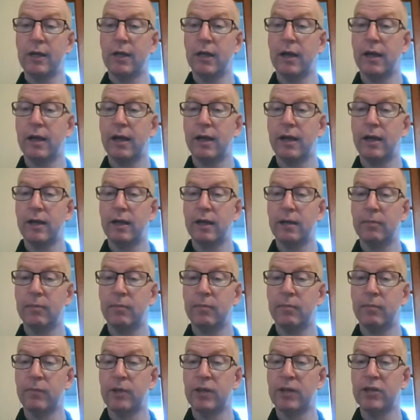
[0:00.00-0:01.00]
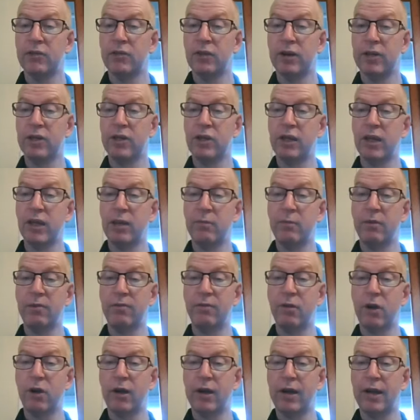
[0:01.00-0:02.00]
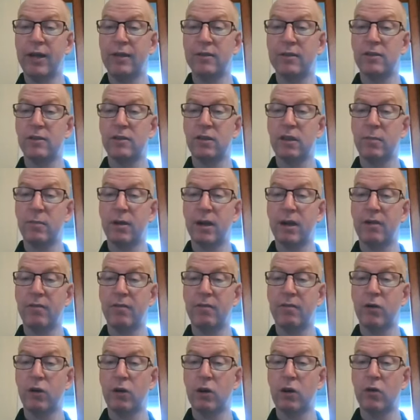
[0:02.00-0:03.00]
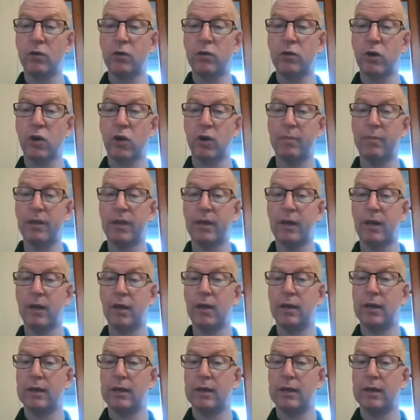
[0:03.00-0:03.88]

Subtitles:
A strategy can be find houses on the market for a long time then.